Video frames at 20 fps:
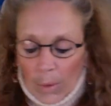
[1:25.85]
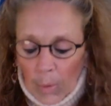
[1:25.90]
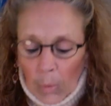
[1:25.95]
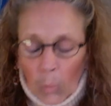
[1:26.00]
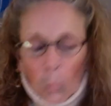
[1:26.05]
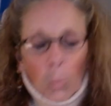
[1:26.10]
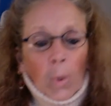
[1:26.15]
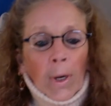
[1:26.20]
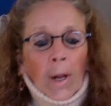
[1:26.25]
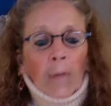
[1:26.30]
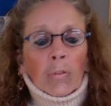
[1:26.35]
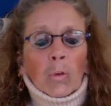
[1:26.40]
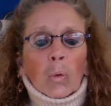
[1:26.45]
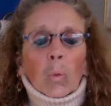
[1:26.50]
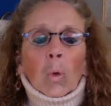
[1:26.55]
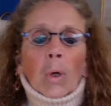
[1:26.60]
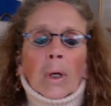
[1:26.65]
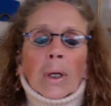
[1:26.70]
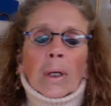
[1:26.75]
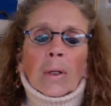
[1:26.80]
Whatever
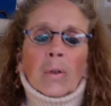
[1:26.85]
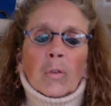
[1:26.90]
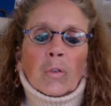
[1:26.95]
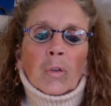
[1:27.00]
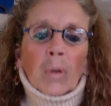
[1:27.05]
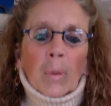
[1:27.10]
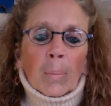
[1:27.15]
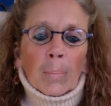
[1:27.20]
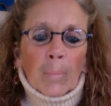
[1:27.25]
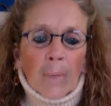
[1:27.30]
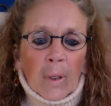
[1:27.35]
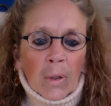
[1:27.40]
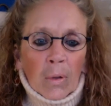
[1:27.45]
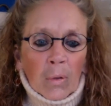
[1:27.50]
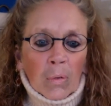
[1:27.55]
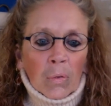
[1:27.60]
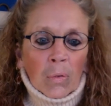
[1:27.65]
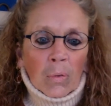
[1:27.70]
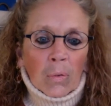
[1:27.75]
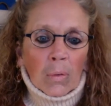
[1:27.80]
organism
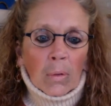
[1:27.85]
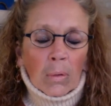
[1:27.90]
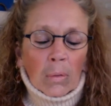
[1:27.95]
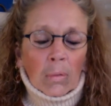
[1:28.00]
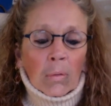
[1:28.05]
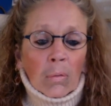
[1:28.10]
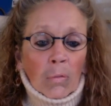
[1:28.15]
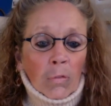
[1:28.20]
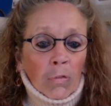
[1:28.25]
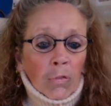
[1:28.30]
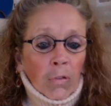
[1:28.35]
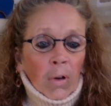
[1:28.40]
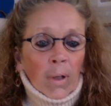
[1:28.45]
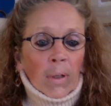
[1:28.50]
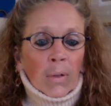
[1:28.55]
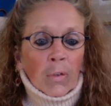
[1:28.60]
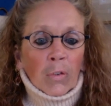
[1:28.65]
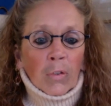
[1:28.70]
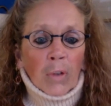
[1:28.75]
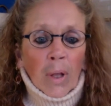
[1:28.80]
is front
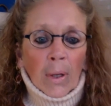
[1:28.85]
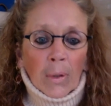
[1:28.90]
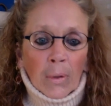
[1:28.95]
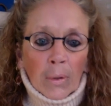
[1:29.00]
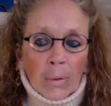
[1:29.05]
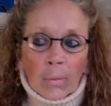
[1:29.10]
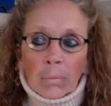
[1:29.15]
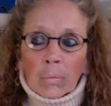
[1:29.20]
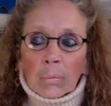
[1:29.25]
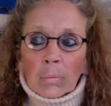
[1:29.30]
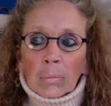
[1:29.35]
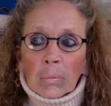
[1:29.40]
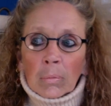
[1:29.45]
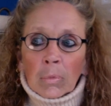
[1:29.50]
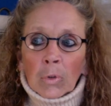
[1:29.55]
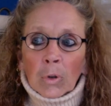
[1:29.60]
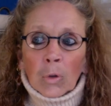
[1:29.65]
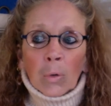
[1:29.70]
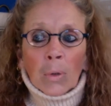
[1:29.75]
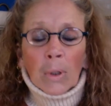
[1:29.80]
and center,
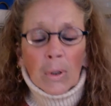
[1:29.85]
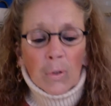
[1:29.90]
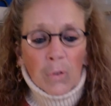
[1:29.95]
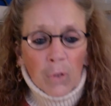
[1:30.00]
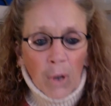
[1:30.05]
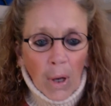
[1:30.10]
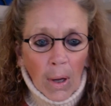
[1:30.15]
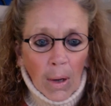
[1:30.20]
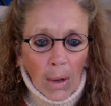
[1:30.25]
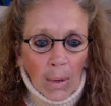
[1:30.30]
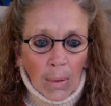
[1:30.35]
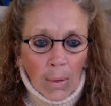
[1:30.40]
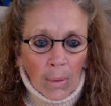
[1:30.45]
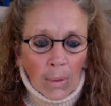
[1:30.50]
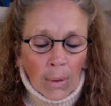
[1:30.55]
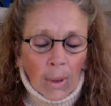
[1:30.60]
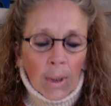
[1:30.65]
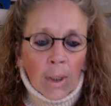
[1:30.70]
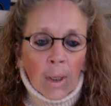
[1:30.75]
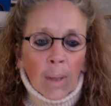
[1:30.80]
you can tell
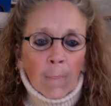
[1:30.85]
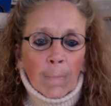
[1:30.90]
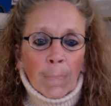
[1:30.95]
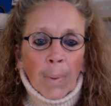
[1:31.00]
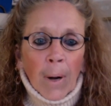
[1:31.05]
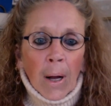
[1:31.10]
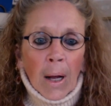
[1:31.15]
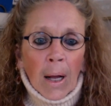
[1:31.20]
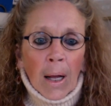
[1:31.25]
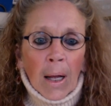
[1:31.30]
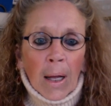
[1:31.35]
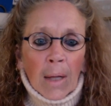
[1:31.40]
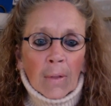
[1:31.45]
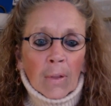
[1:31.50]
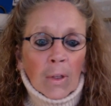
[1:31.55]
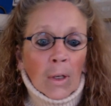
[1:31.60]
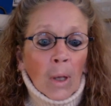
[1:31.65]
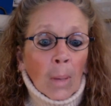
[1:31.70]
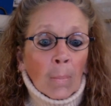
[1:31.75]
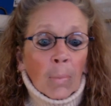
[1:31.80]
by the
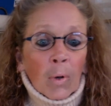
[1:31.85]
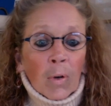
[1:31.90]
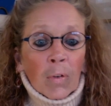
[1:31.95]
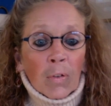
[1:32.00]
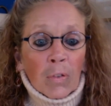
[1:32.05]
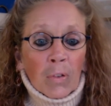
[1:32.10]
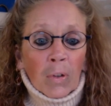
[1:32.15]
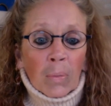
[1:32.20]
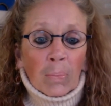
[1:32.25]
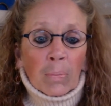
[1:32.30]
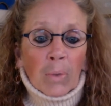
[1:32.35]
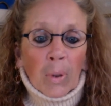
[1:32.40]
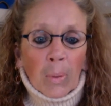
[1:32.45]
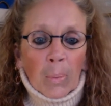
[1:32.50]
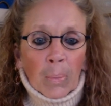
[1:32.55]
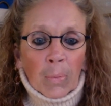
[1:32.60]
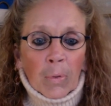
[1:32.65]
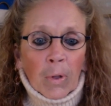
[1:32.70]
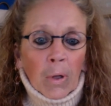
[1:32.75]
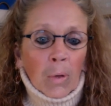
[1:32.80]
number of
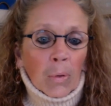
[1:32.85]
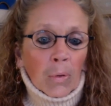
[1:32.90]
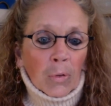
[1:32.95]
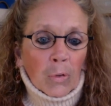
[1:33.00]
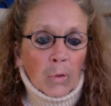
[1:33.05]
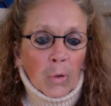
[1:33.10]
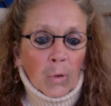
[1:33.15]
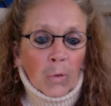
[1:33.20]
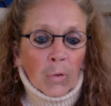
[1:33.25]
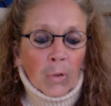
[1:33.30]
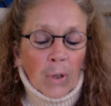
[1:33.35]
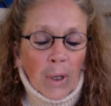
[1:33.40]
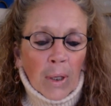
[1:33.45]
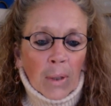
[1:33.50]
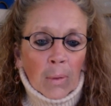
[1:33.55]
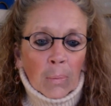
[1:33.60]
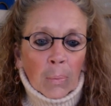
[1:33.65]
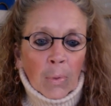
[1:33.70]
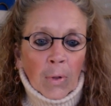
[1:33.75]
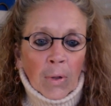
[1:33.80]
symptoms that are
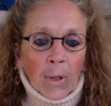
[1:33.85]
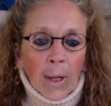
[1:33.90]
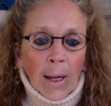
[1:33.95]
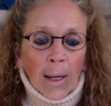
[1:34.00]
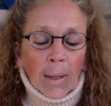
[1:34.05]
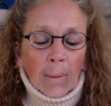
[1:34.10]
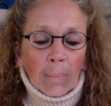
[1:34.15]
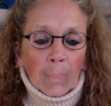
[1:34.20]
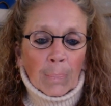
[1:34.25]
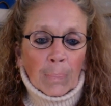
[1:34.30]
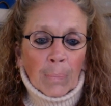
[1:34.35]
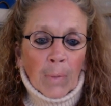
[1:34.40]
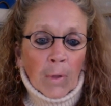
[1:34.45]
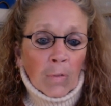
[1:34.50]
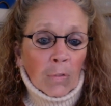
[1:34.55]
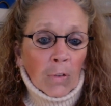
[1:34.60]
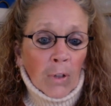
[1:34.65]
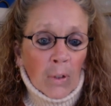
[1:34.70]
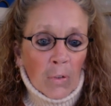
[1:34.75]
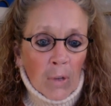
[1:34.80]
associated with that.
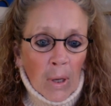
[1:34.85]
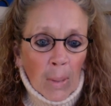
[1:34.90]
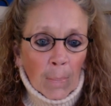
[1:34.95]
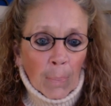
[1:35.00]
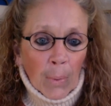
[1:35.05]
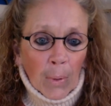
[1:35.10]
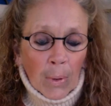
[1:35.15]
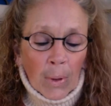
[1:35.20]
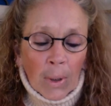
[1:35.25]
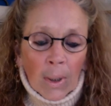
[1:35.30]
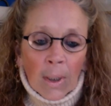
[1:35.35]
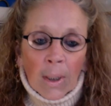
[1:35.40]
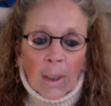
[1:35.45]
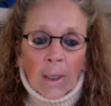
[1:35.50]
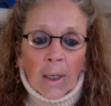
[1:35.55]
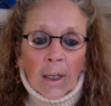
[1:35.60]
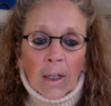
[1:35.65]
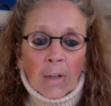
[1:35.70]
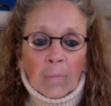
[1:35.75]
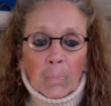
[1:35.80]
For example,
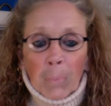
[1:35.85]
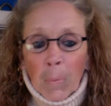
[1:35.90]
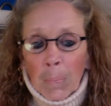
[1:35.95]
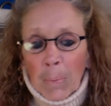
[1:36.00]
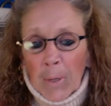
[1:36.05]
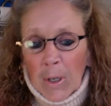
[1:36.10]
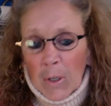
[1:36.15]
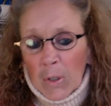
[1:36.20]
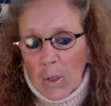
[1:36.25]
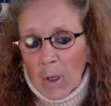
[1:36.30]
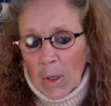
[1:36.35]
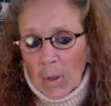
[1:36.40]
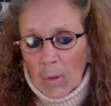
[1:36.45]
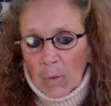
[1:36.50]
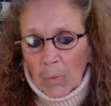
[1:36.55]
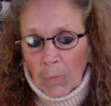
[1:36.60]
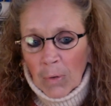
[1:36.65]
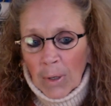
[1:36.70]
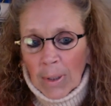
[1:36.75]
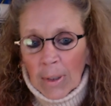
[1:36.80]
if Babesia is
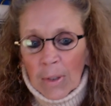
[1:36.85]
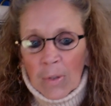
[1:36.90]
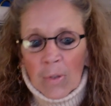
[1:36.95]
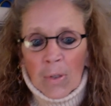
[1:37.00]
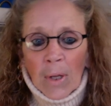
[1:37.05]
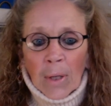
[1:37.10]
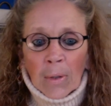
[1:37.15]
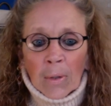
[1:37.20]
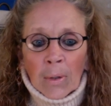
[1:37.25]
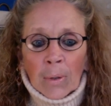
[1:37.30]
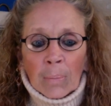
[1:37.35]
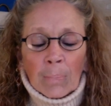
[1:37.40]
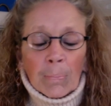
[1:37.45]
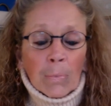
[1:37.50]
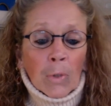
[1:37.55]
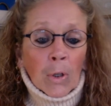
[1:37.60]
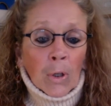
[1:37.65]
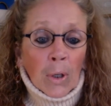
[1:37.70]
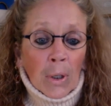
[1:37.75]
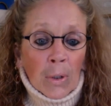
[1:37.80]
front and center,
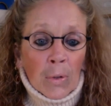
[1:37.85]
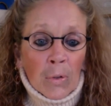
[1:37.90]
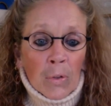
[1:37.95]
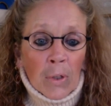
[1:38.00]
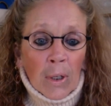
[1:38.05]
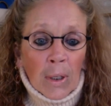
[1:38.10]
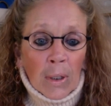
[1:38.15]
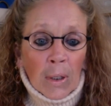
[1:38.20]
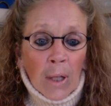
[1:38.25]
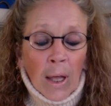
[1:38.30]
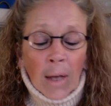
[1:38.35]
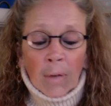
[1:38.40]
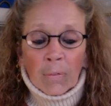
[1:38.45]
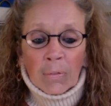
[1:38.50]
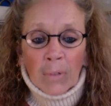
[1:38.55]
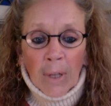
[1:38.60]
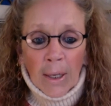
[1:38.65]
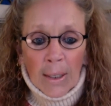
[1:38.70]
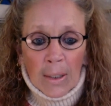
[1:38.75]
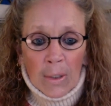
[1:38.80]
you're going to see a lot of
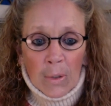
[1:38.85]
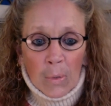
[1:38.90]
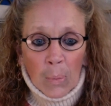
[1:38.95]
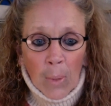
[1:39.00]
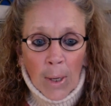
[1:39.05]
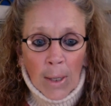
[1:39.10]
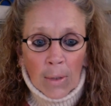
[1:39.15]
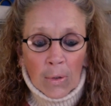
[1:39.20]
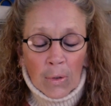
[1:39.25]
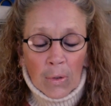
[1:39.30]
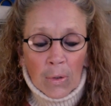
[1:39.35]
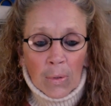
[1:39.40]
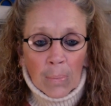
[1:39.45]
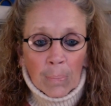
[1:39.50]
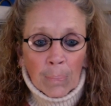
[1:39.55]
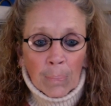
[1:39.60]
night sweats,